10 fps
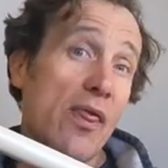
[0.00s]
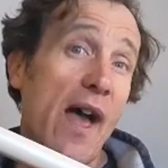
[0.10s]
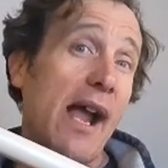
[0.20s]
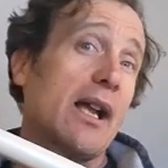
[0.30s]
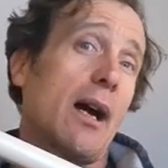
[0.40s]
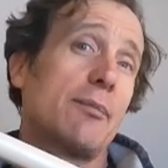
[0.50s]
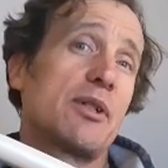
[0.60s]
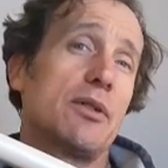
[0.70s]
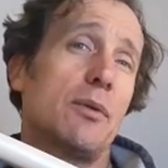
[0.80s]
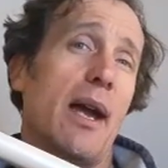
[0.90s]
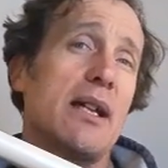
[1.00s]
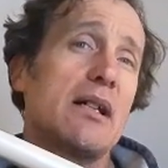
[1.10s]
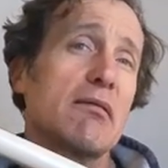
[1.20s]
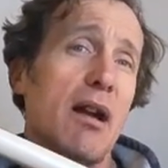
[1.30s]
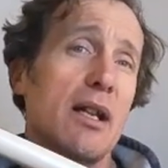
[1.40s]
That comes to a
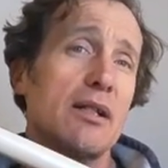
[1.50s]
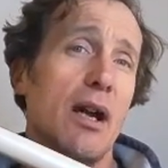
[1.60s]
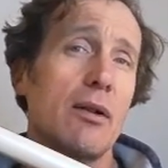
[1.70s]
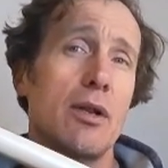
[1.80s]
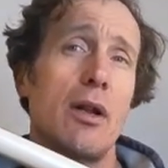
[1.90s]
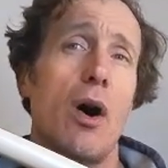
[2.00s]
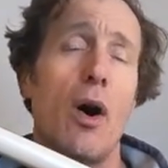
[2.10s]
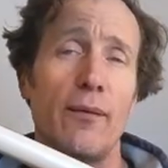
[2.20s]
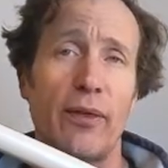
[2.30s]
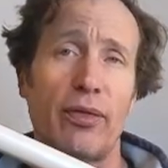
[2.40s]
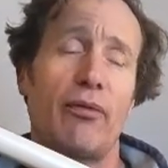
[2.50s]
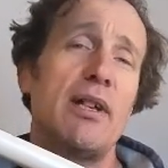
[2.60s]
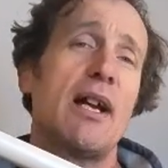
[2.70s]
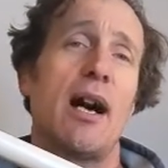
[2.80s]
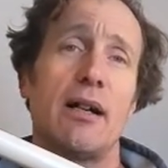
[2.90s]
grand total of
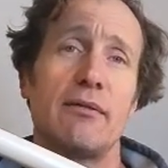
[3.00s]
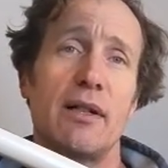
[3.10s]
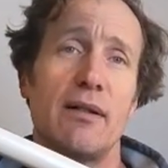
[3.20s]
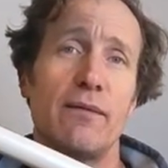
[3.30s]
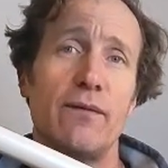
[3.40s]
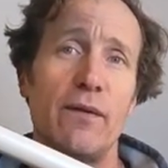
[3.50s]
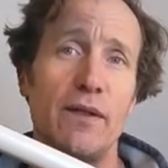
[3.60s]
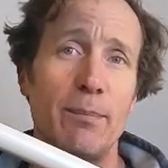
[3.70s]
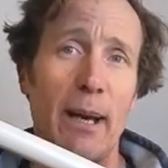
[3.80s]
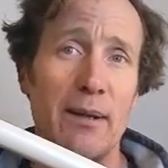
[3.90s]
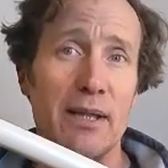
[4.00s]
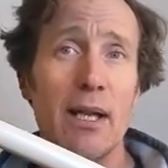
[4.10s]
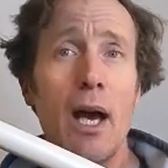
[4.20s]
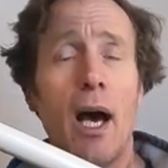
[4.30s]
£350.